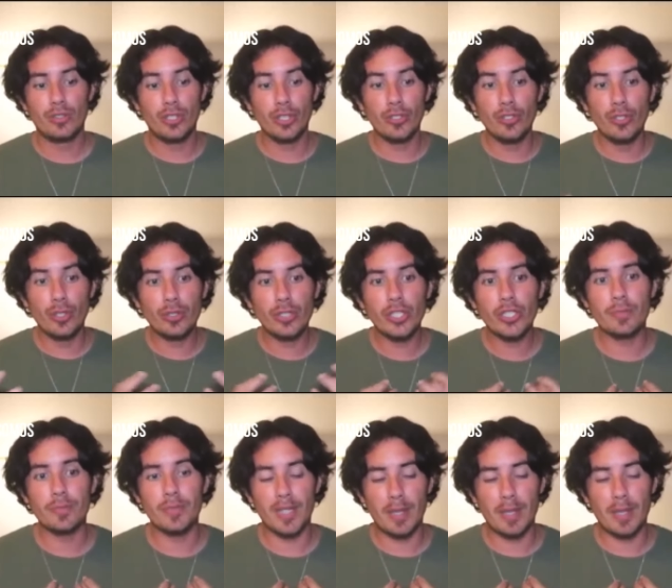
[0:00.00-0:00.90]
to
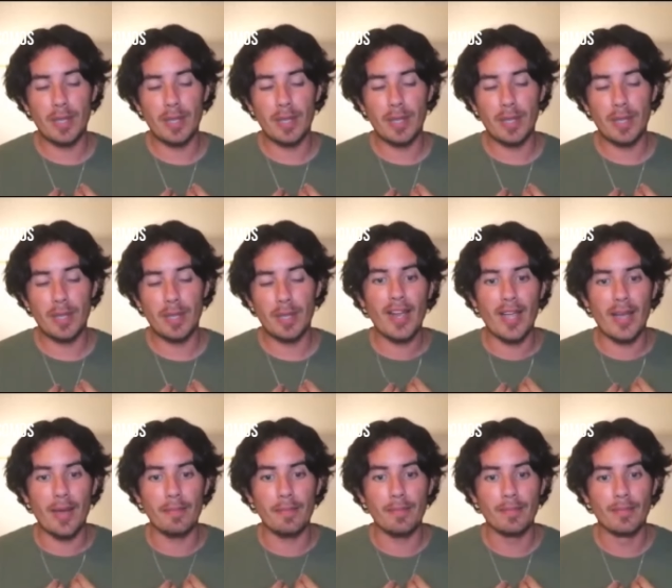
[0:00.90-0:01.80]
nourish the plant that I
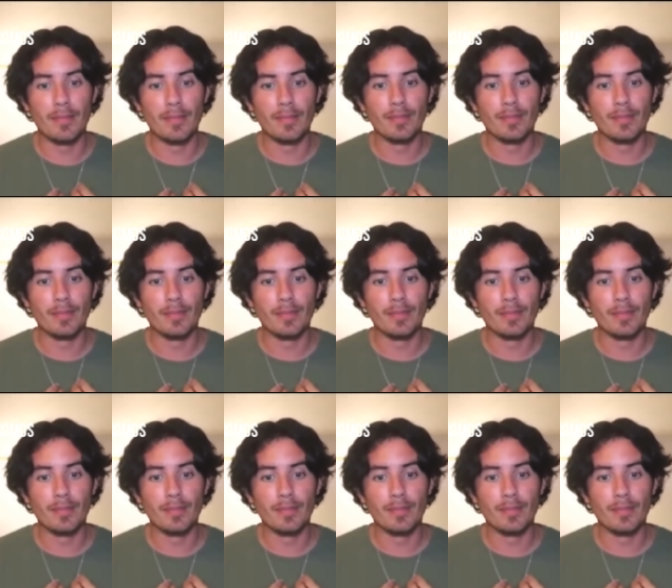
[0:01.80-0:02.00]
am,